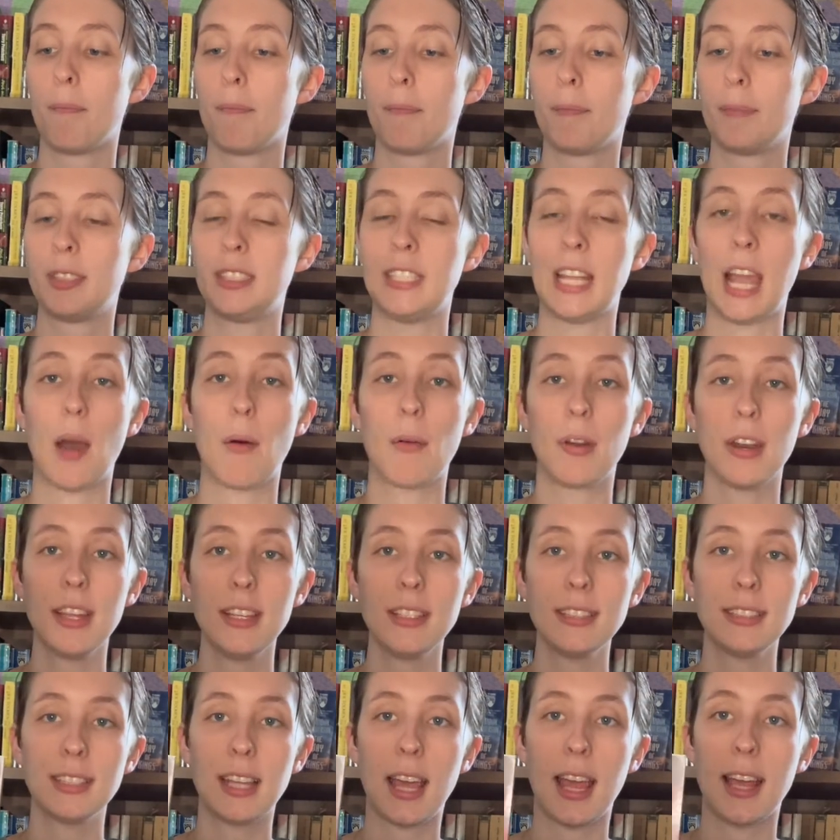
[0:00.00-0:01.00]
see how it
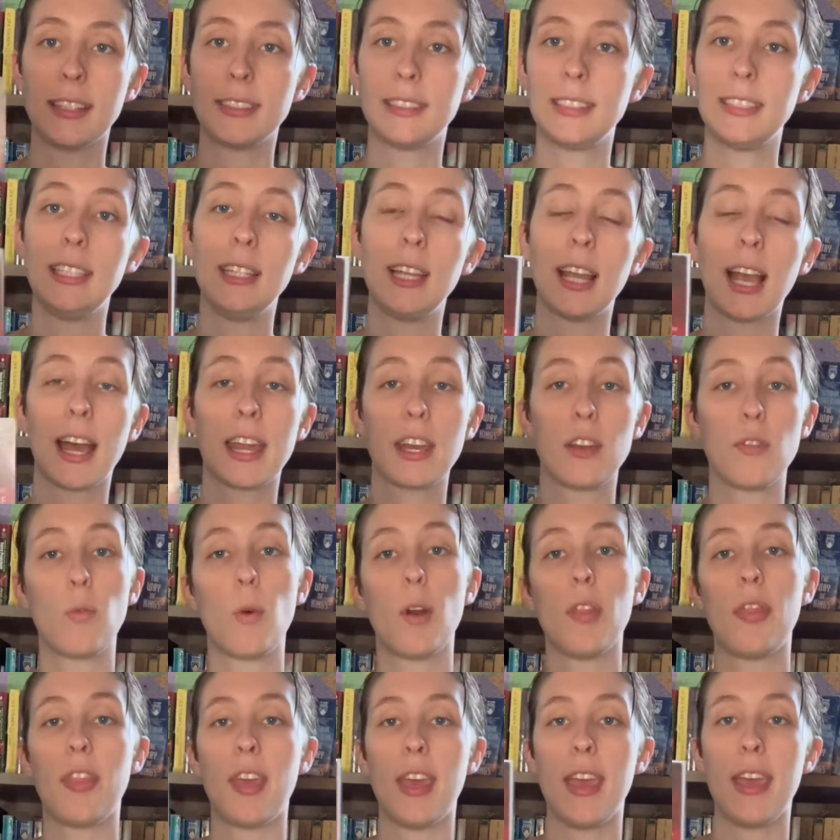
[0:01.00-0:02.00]
is and see kind of
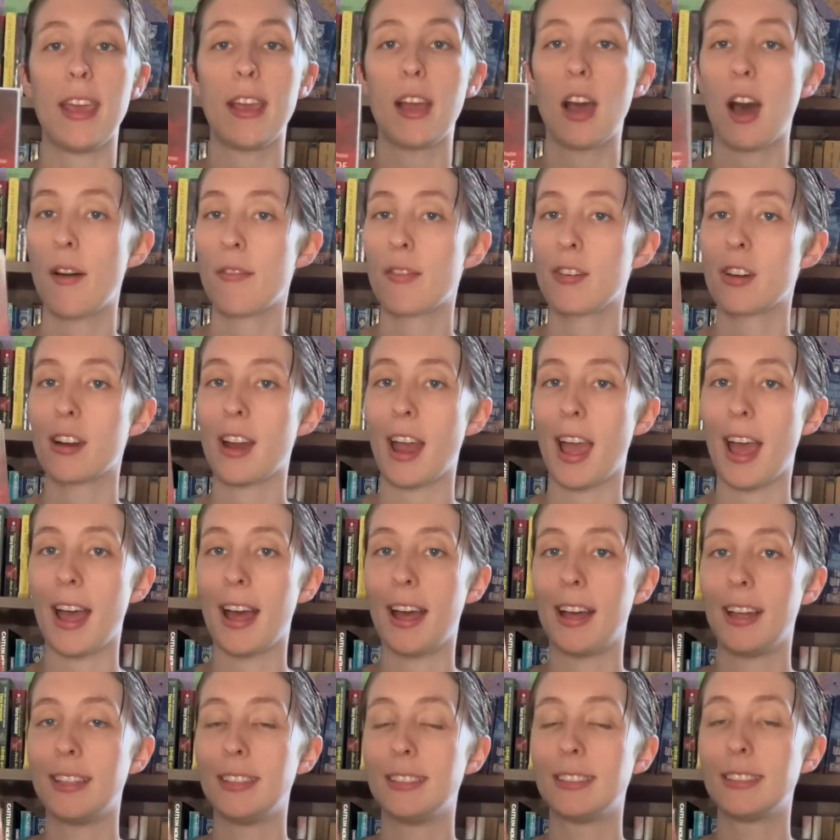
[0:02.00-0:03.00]
what they cover,
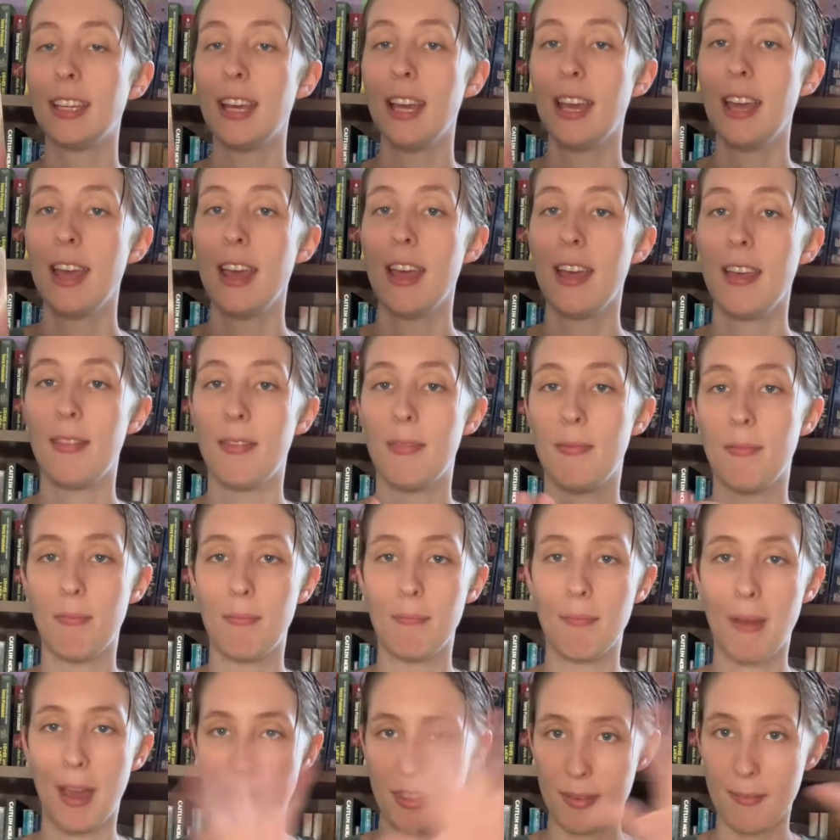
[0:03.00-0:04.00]
as
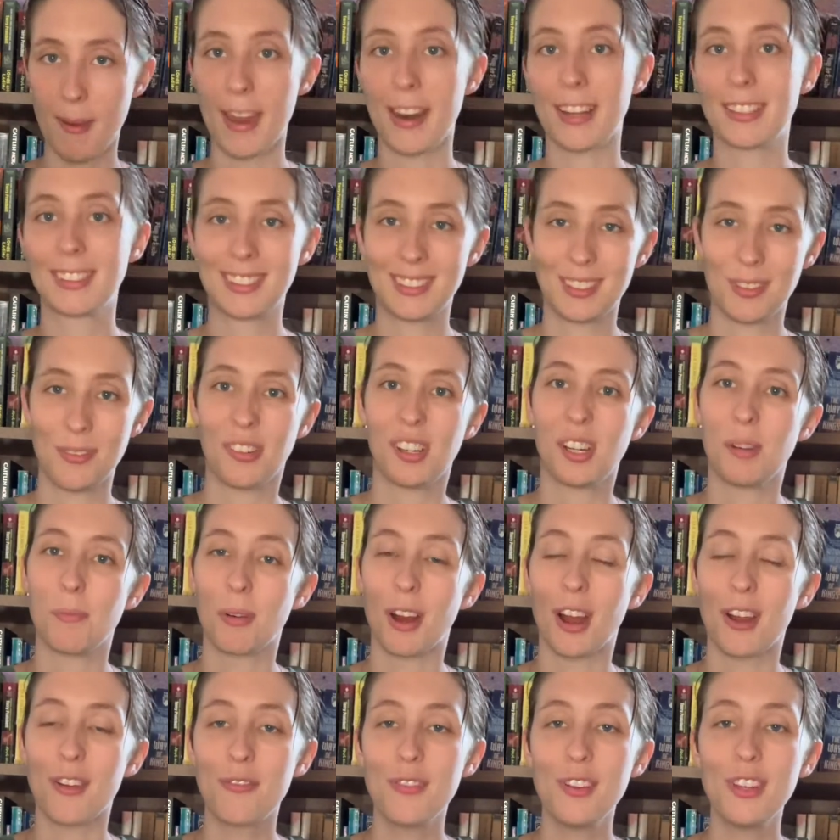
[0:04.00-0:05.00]
mathematics is a very
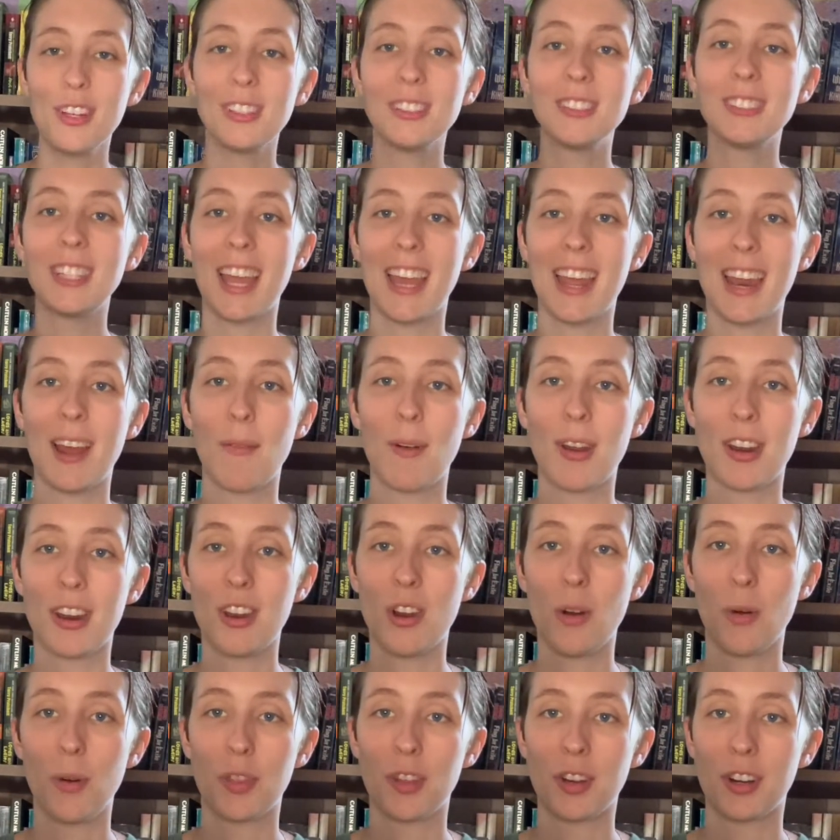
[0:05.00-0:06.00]
broad field and I want to know
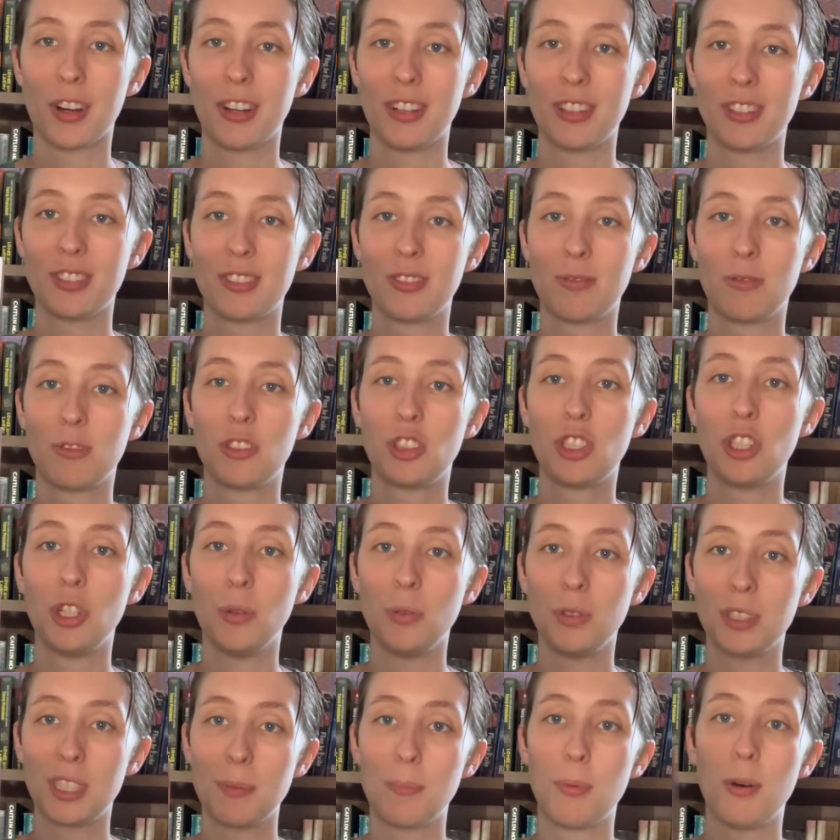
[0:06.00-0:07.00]
what they're going to
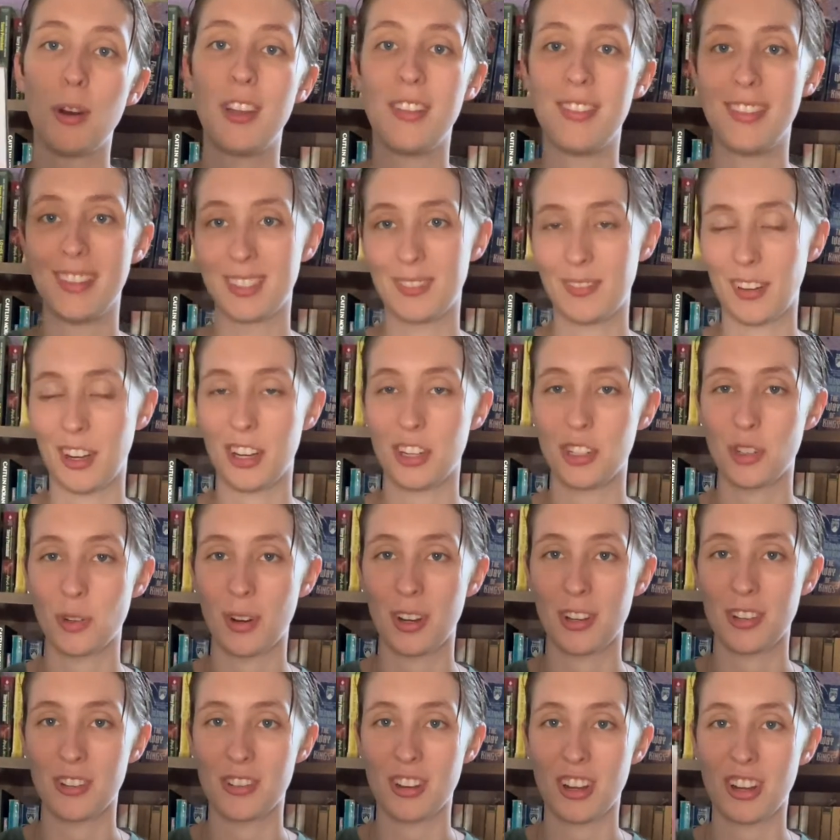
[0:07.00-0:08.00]
choose to put in this very short
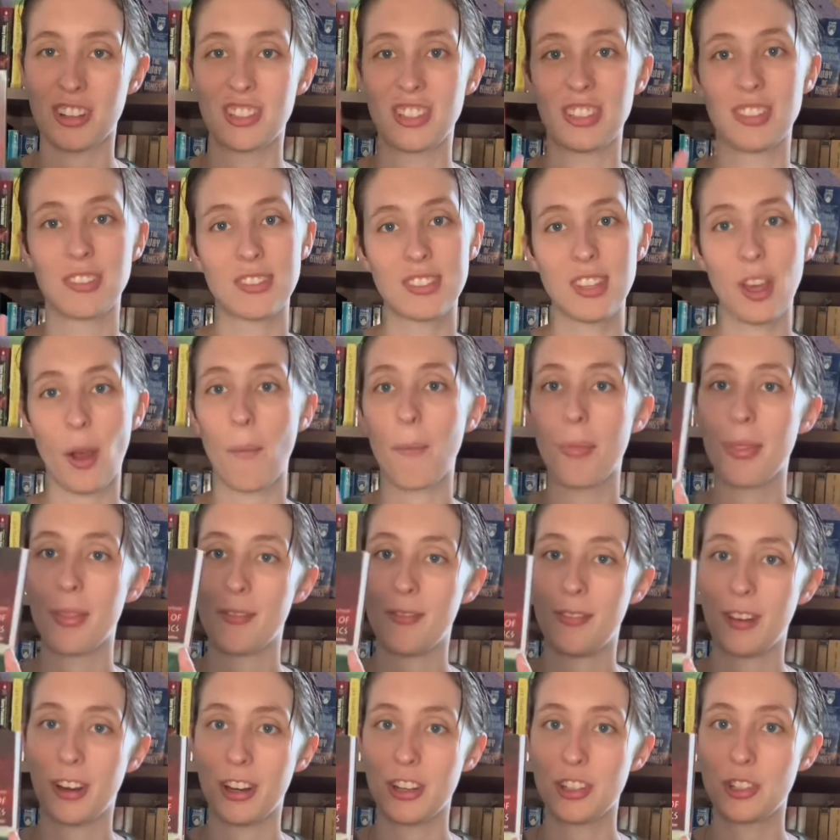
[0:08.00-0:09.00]
introduction. So,
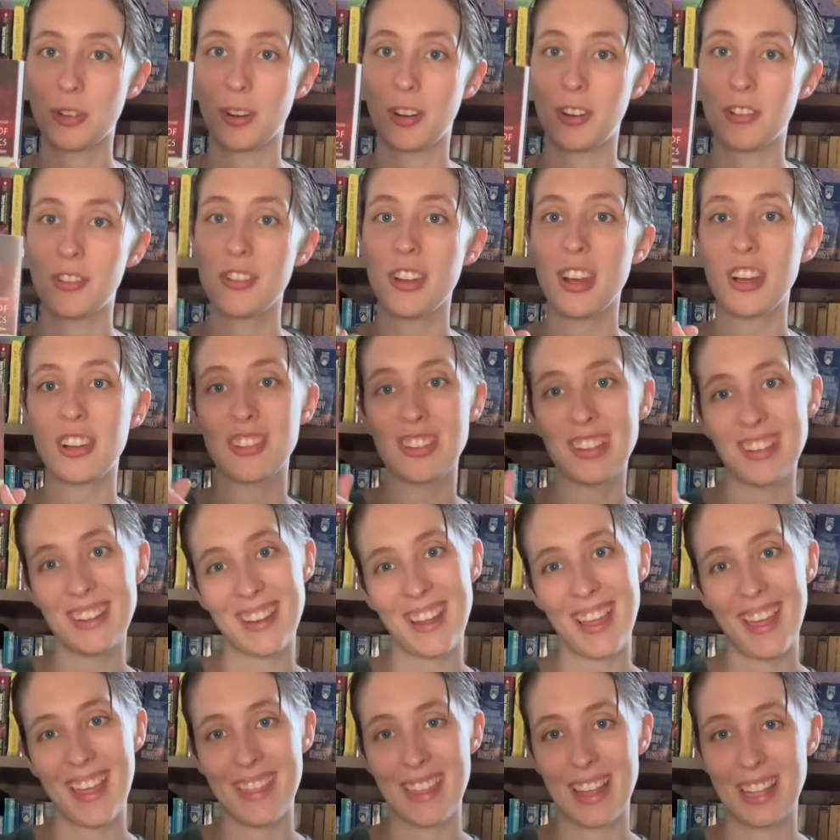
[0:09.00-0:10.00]
very short introduction,
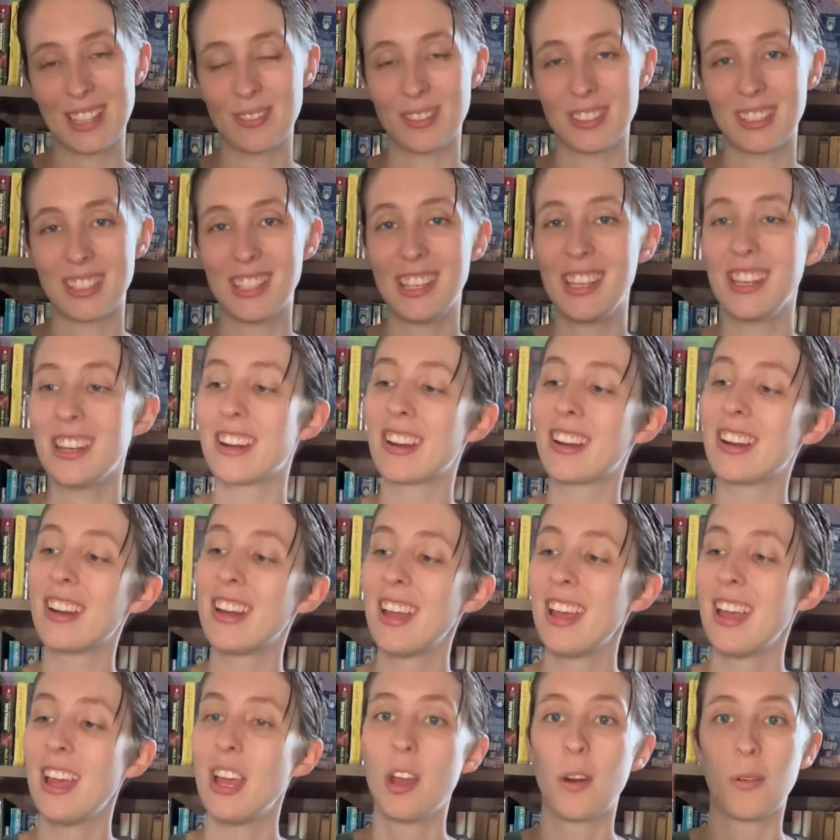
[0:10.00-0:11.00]
that's what's here.
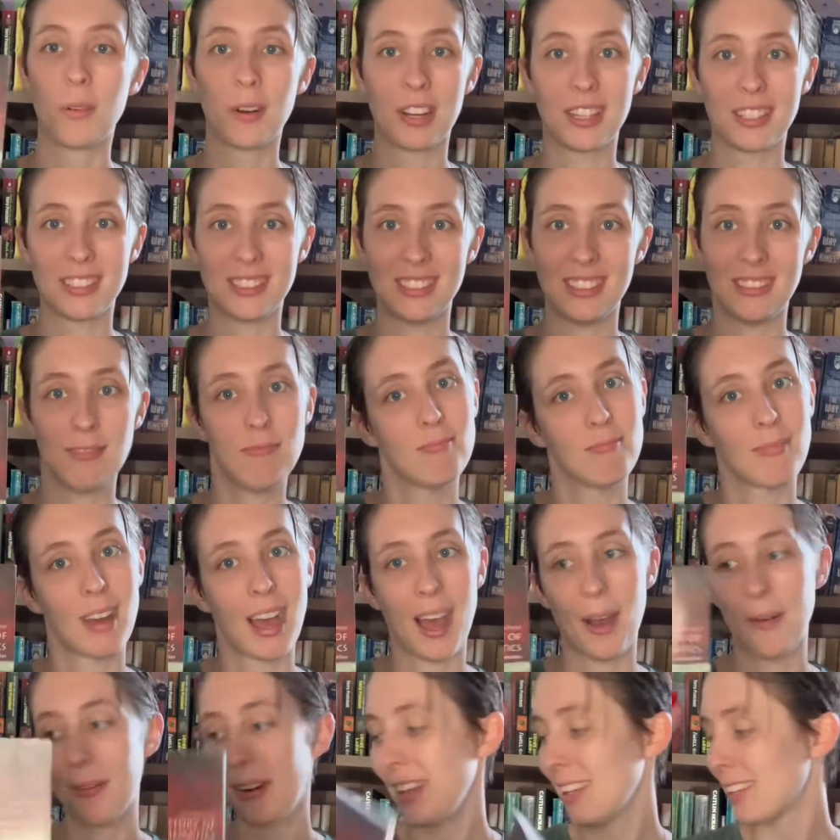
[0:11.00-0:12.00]
We're going to see
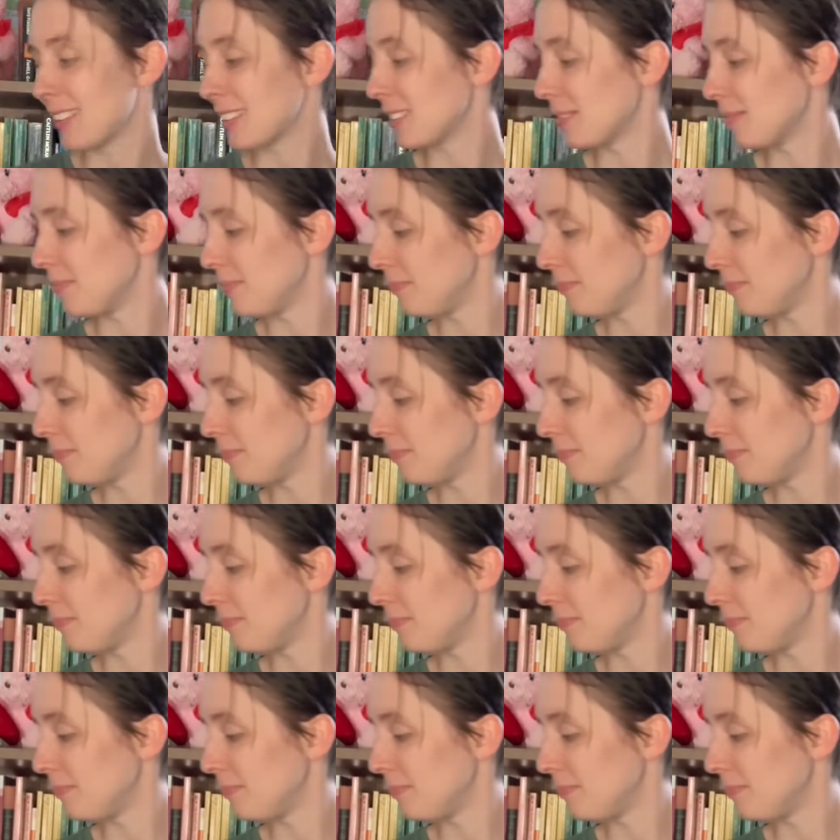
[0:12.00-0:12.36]
how it is.